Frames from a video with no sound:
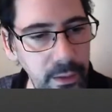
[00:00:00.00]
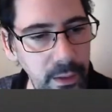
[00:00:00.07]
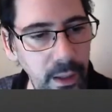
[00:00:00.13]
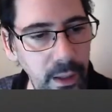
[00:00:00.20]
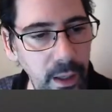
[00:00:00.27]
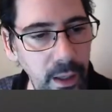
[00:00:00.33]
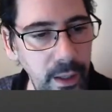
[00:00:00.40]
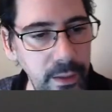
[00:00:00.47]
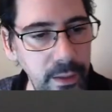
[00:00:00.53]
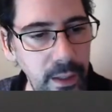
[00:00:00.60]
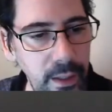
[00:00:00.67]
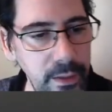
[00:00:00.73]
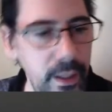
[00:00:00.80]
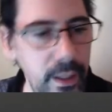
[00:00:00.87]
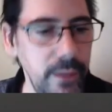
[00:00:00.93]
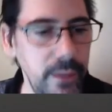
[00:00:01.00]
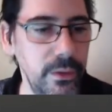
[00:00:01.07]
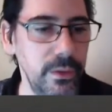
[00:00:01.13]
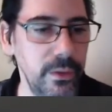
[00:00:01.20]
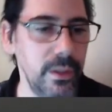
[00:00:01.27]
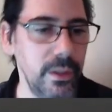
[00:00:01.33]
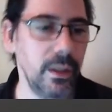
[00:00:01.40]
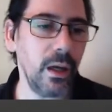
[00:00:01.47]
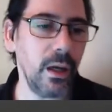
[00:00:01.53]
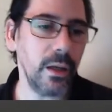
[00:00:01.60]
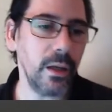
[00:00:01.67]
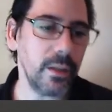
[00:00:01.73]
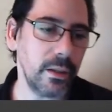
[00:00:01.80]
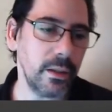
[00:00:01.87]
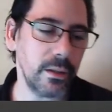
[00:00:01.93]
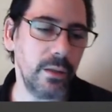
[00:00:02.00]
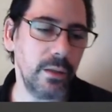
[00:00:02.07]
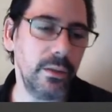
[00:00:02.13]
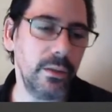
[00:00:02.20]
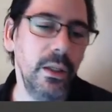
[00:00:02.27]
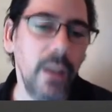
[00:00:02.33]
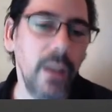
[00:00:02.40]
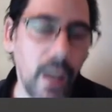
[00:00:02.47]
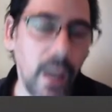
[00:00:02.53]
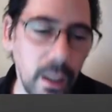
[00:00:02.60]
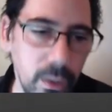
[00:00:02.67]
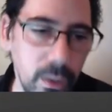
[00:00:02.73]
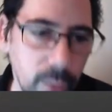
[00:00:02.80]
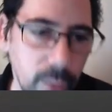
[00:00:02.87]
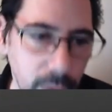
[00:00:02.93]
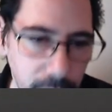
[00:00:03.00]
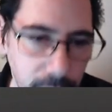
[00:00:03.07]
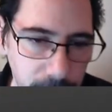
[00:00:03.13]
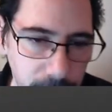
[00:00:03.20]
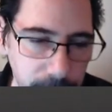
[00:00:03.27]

hi.txt, you'll see the contents of hello world.